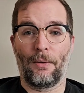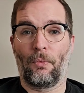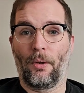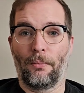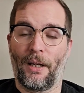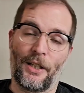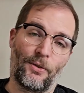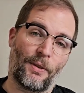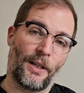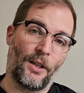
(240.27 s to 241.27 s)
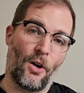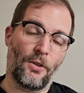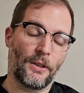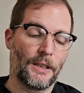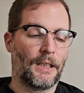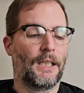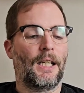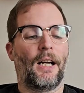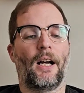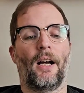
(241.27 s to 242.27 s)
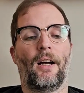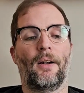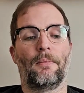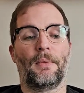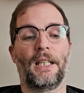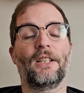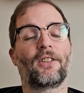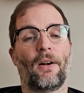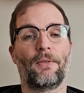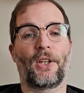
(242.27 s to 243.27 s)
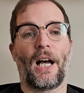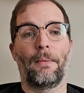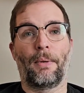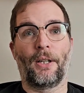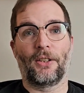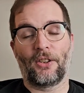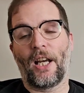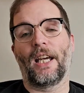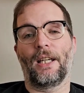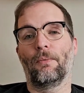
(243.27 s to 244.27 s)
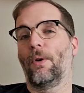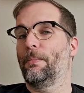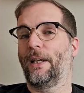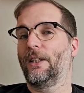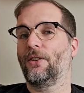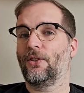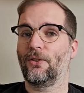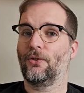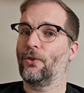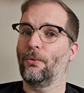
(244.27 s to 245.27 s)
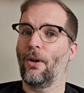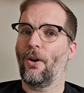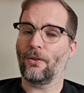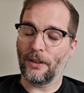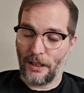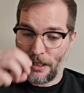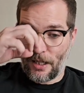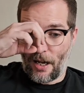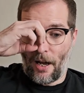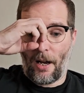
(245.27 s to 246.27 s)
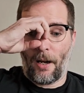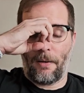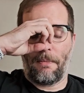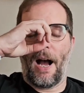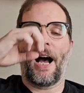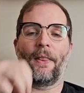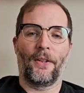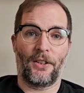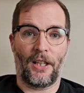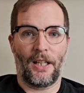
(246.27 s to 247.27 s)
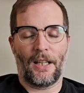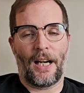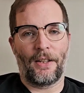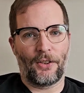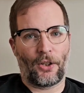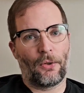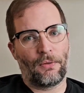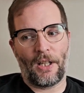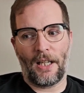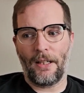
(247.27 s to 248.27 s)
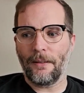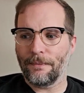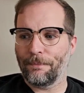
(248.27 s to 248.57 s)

in one place very long. Um, he discovers that by staying in one place too long um, at the tier, at the Stone of Tear.